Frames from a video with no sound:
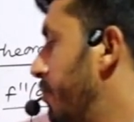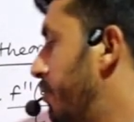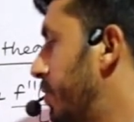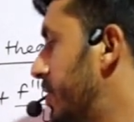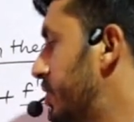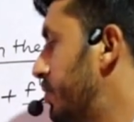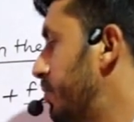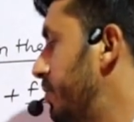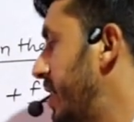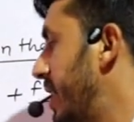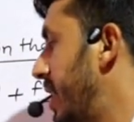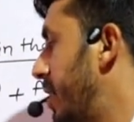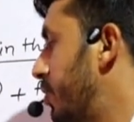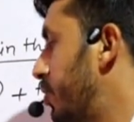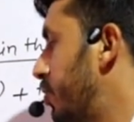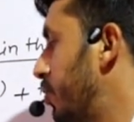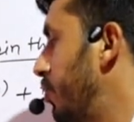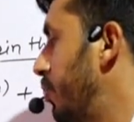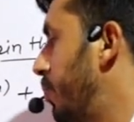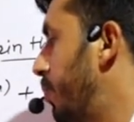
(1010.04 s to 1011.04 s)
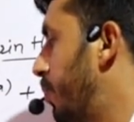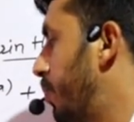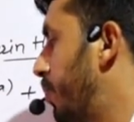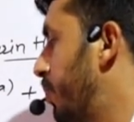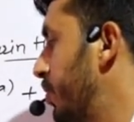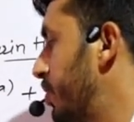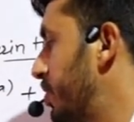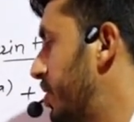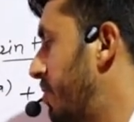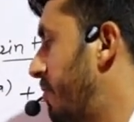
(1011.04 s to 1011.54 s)
first we have to
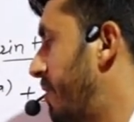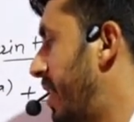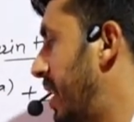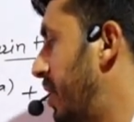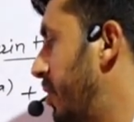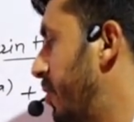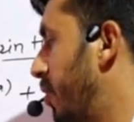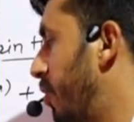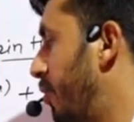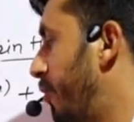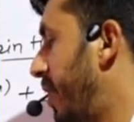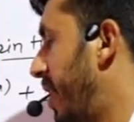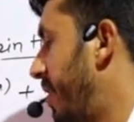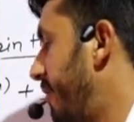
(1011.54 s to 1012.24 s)
put the value of